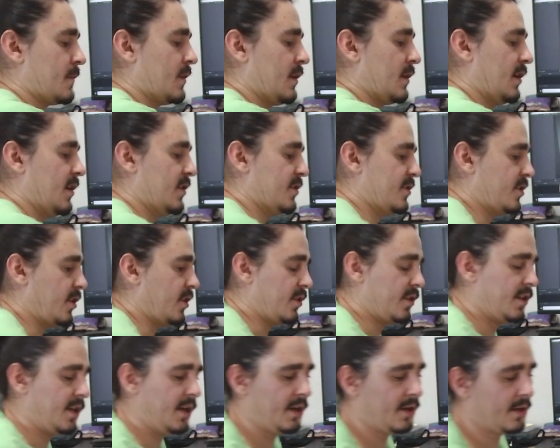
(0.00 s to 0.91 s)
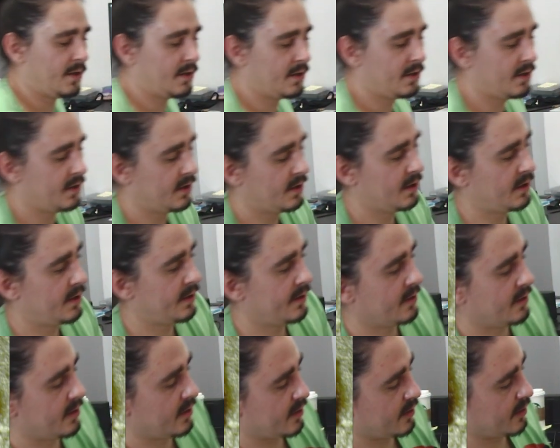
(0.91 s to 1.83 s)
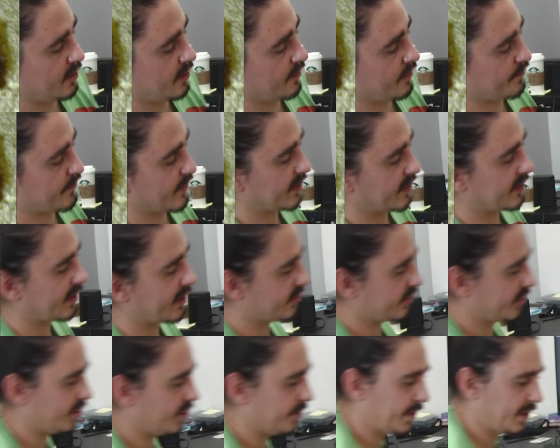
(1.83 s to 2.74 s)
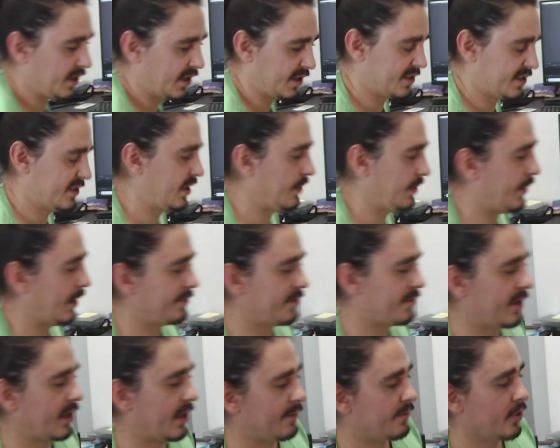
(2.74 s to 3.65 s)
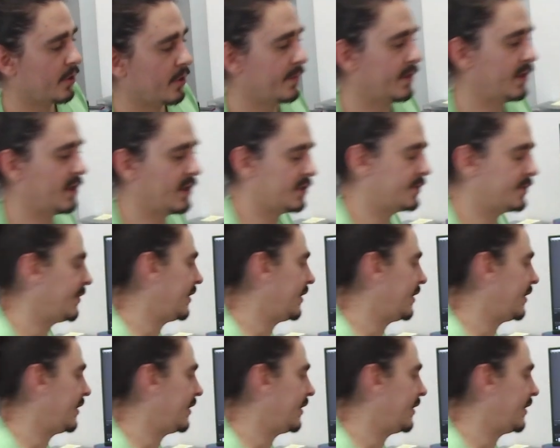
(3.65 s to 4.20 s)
I'll start that, and then I'll show you my next step after that 4 minutes. But